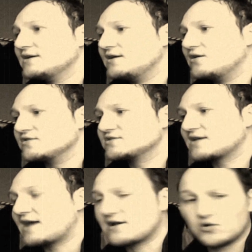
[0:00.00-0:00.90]
there's a
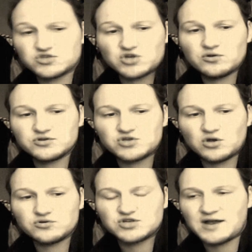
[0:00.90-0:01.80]
guy called John
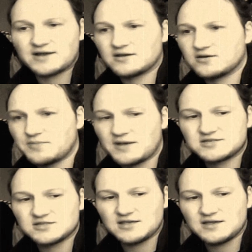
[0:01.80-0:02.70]
Chang who
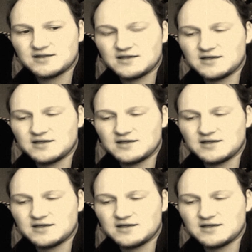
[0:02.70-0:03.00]
basically,